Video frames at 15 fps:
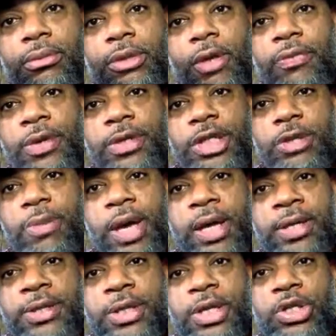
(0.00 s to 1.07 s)
If this is
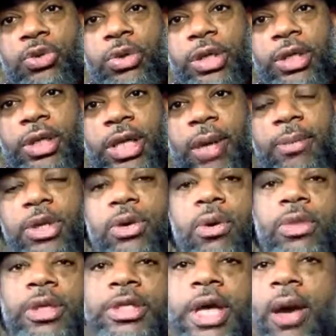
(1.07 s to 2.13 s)
making sense, you need to let me know
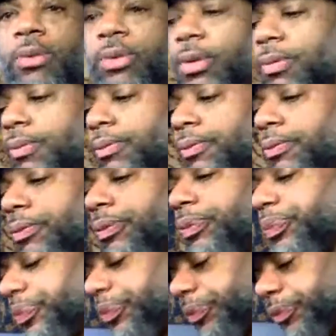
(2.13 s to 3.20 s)
in the chat room.
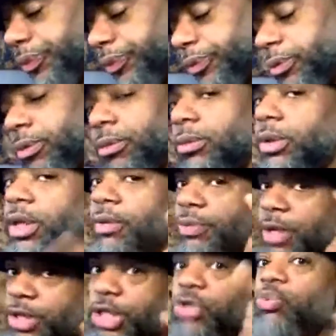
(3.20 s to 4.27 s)
If
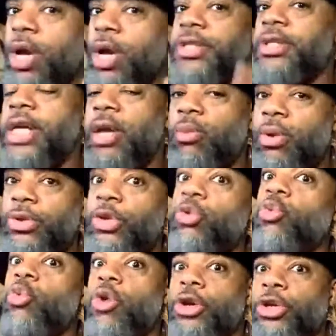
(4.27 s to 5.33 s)
this is resonating with you,
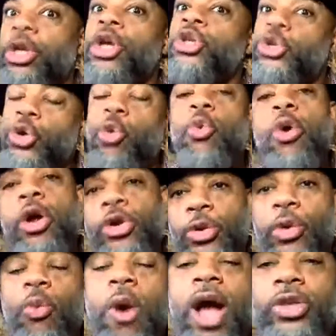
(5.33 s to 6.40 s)

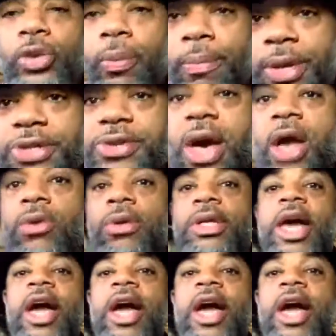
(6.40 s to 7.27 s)
wondering why you miss out on